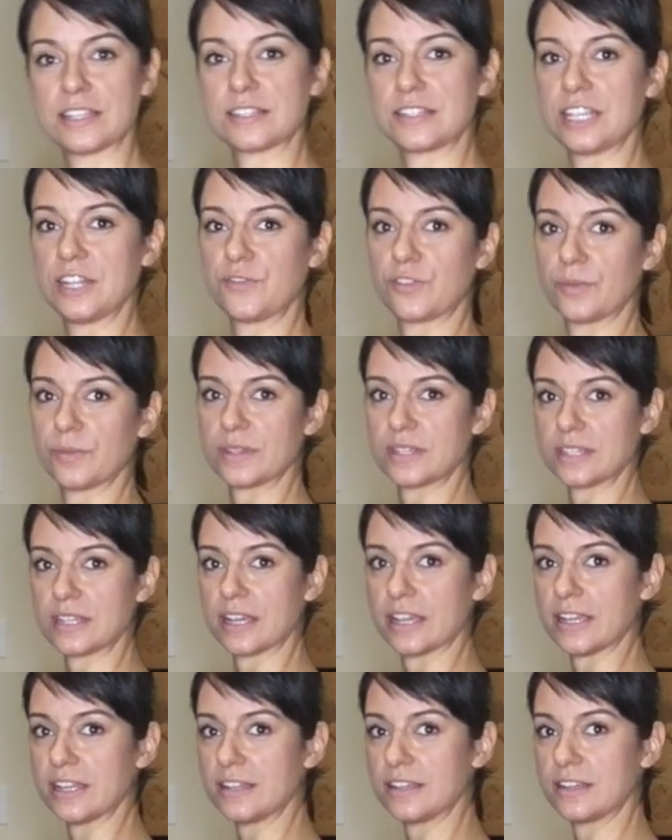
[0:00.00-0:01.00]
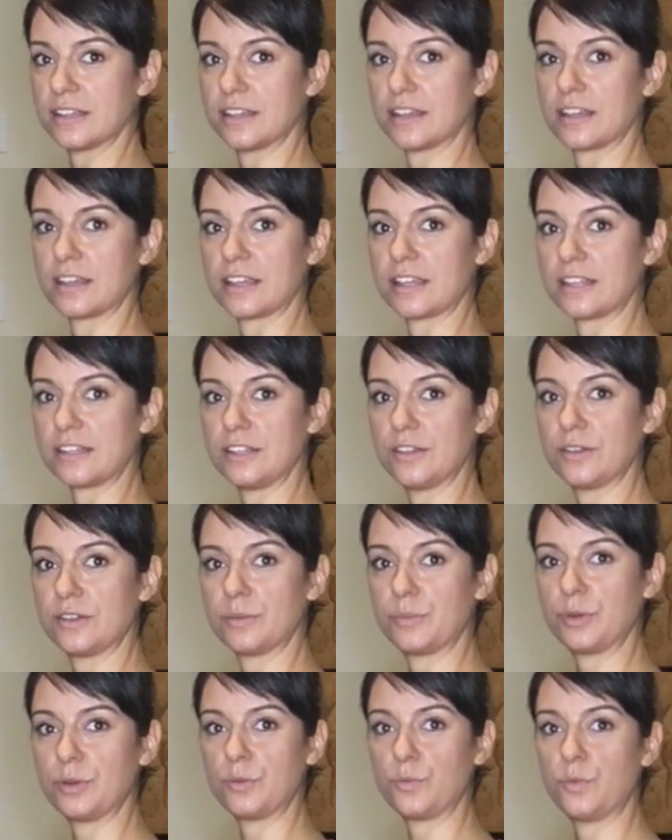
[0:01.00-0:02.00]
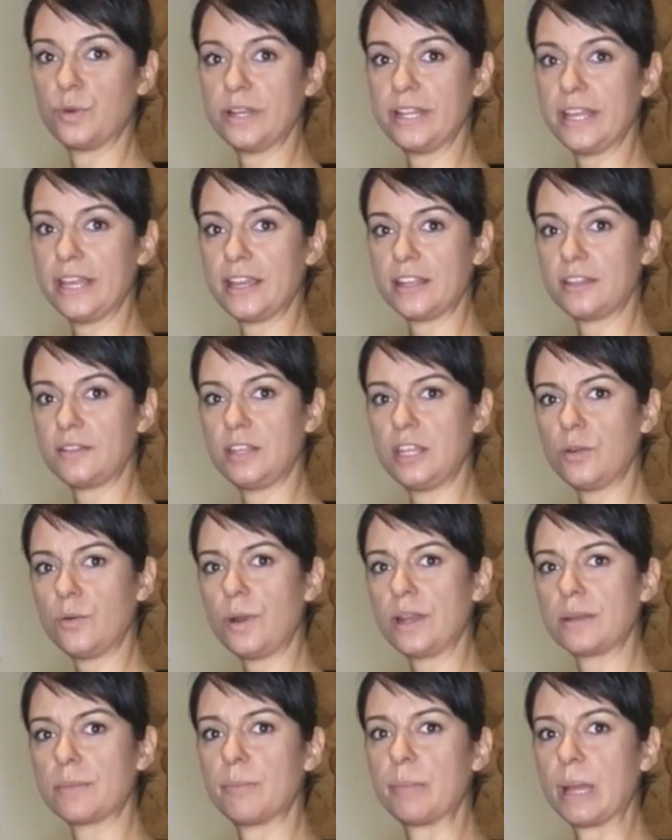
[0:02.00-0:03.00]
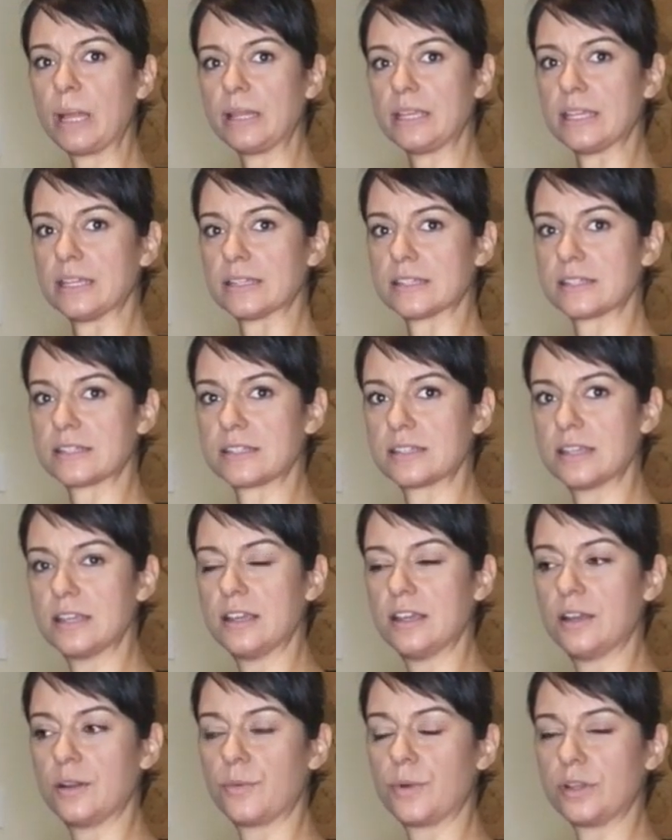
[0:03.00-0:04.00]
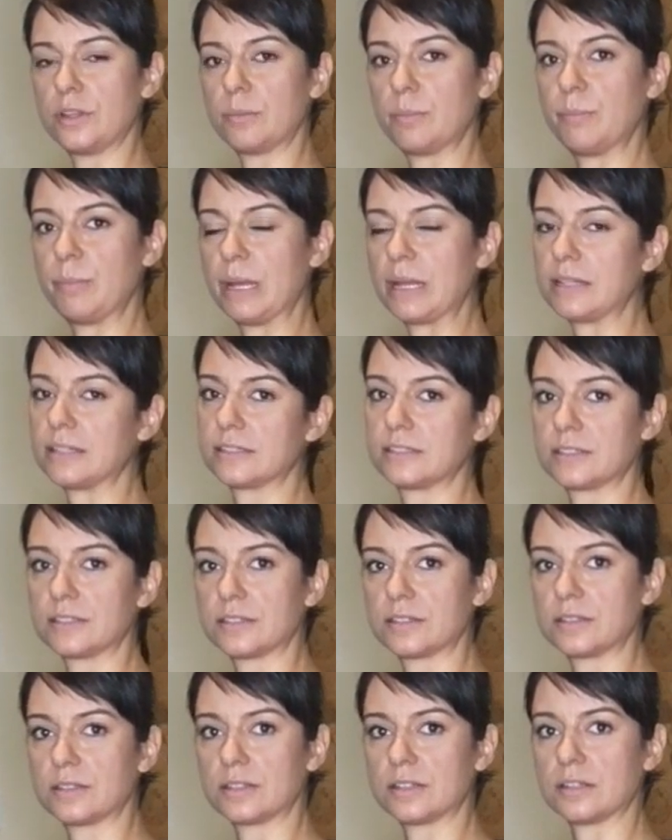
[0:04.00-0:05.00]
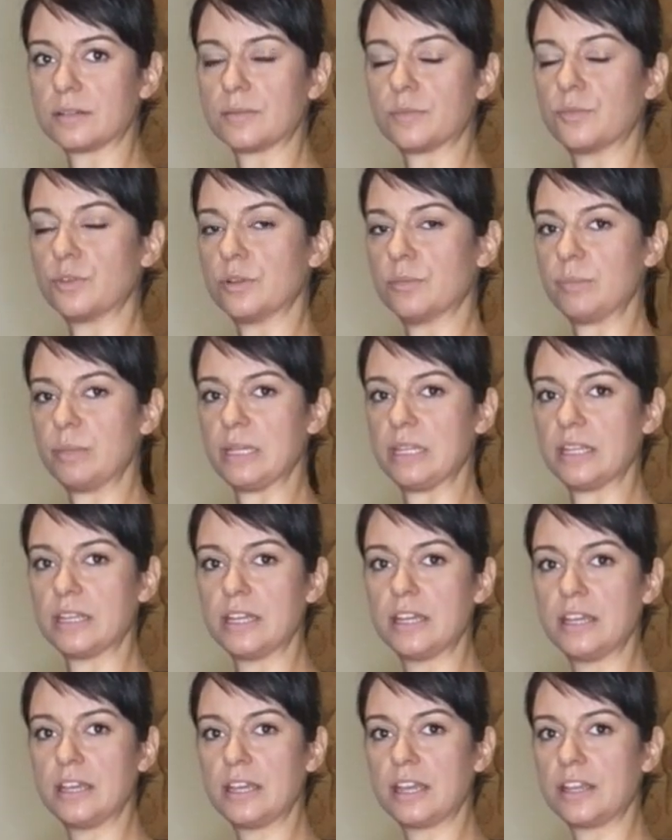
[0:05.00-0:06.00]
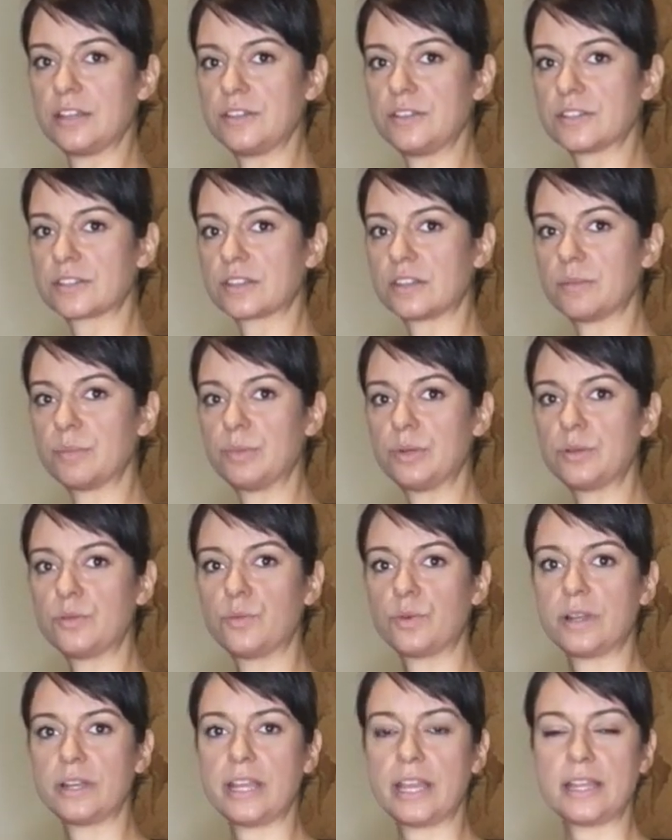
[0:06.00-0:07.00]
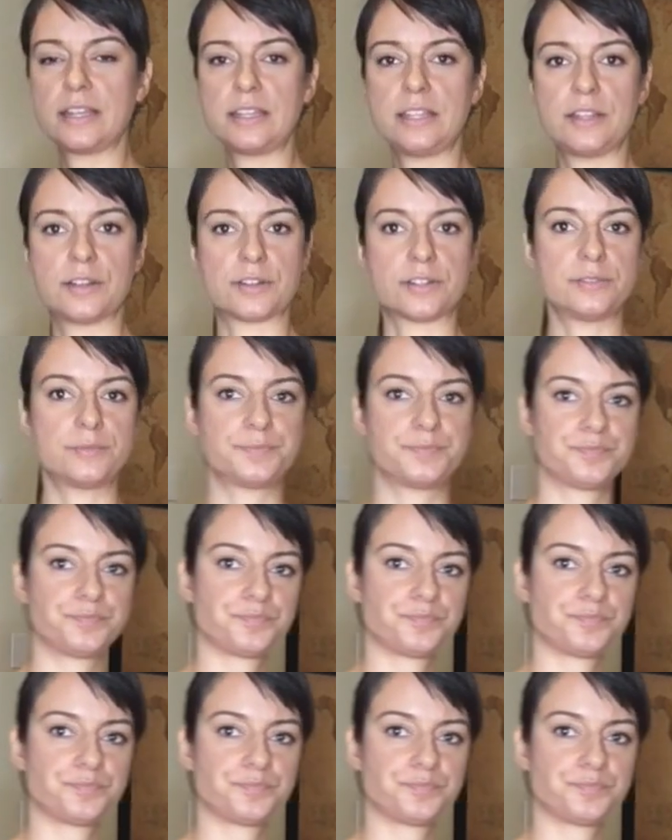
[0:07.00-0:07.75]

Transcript: see it from the side, and you're gonna put one hand here where the belly is, or your belt would be, and you're just gonna put one hand here.